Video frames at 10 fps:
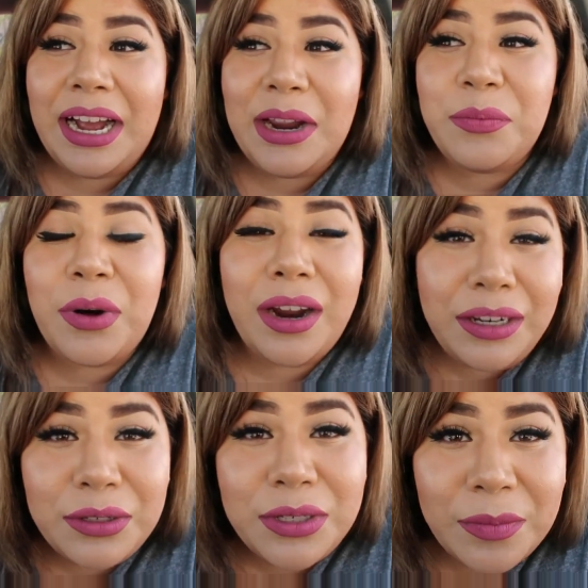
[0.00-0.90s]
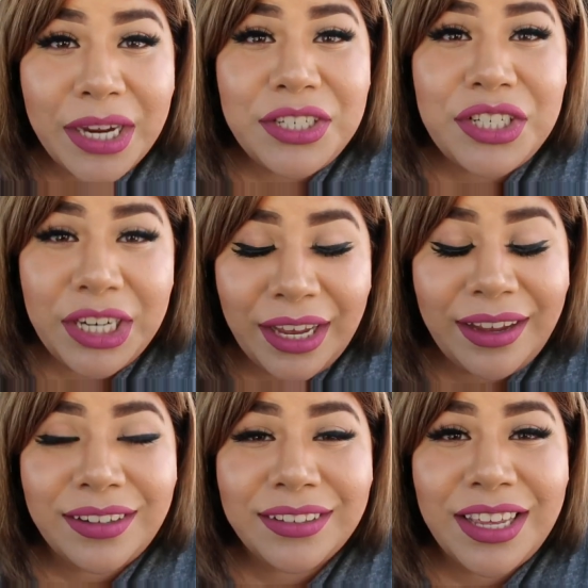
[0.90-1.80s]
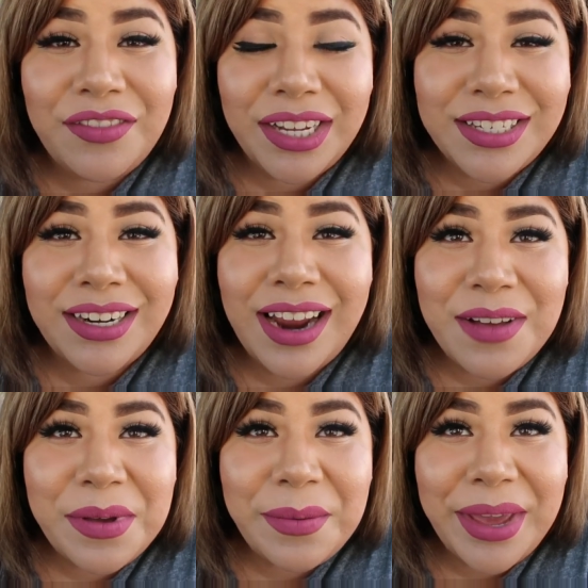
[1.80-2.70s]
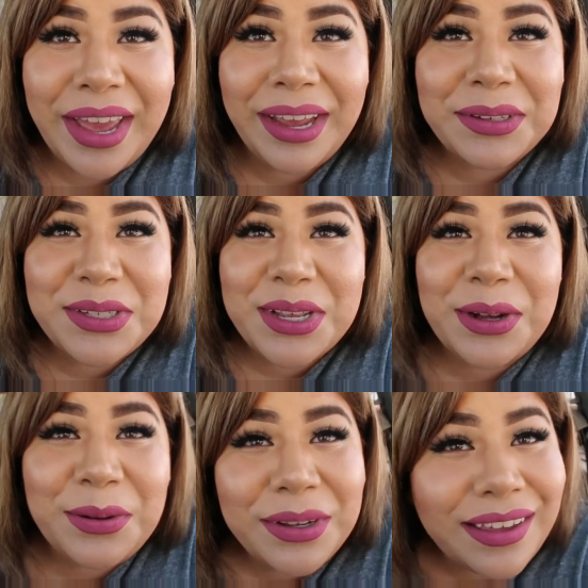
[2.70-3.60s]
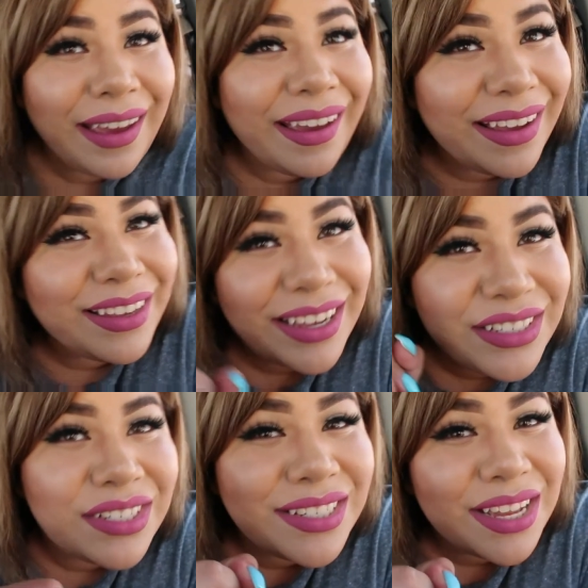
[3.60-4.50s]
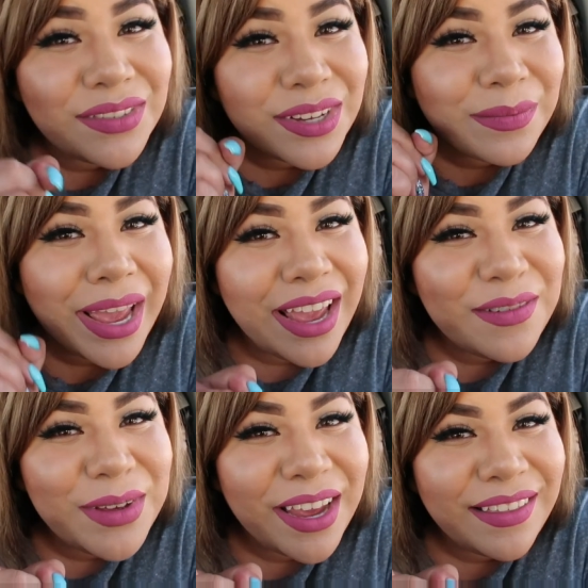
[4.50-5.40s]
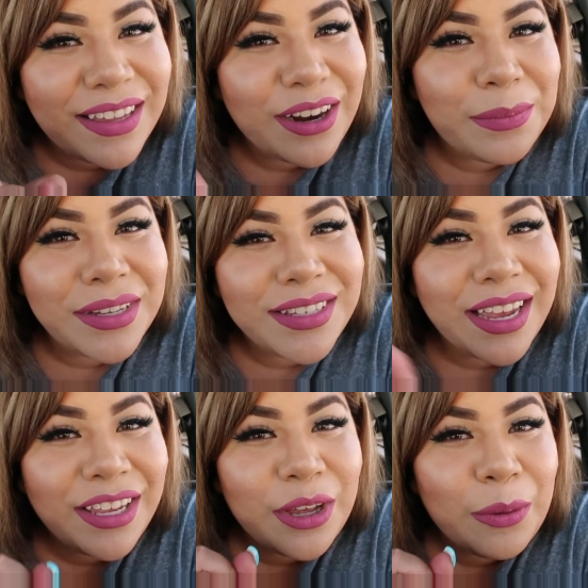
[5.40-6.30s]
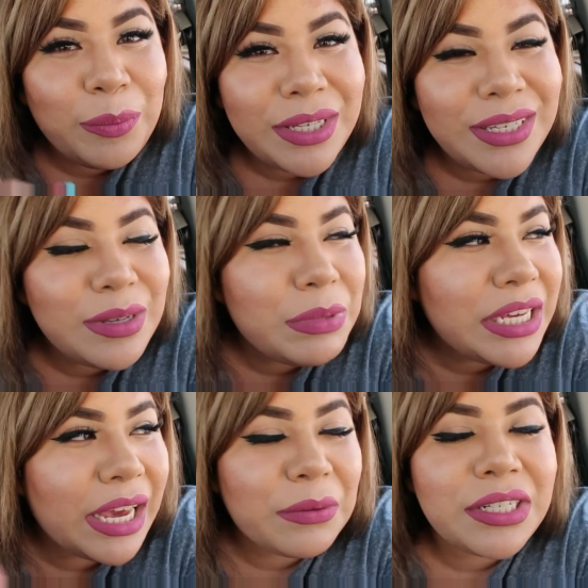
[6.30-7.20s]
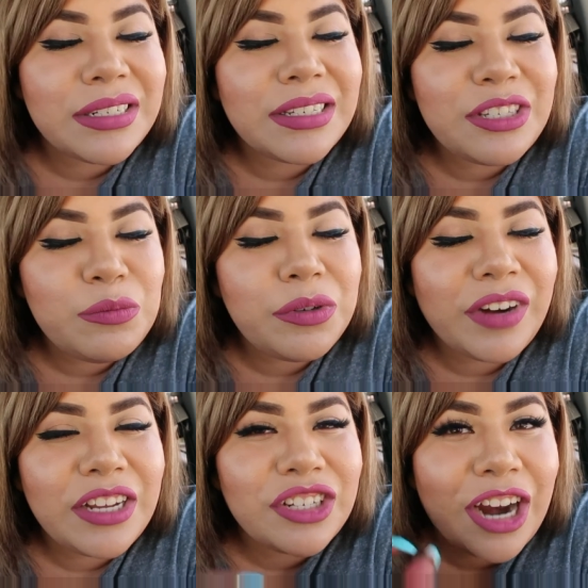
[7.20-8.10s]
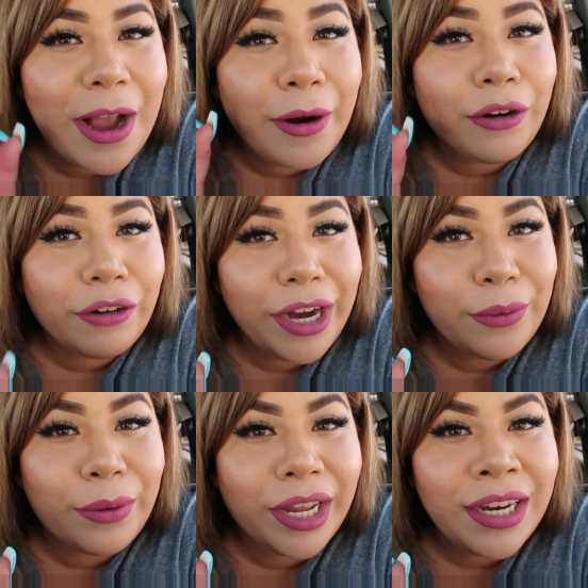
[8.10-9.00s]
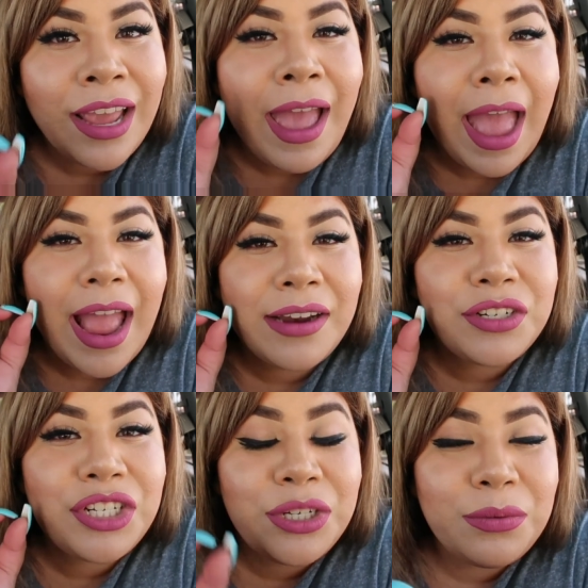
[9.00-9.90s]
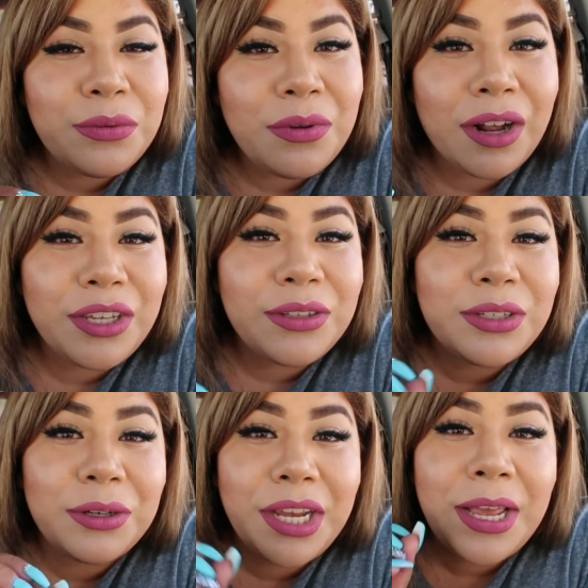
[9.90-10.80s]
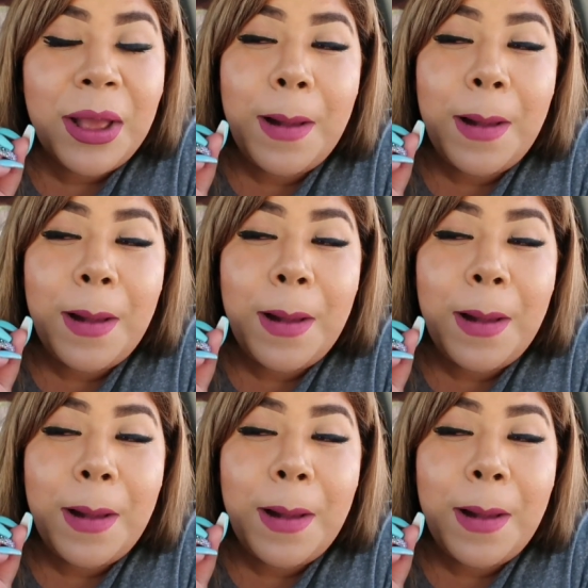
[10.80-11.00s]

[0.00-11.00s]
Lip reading: I'd probably lose my shit if I didn't have ABA. So get yourself some ABA therapist. Get you a BCBA, which is the supervisor, a great one, and she will walk you through it.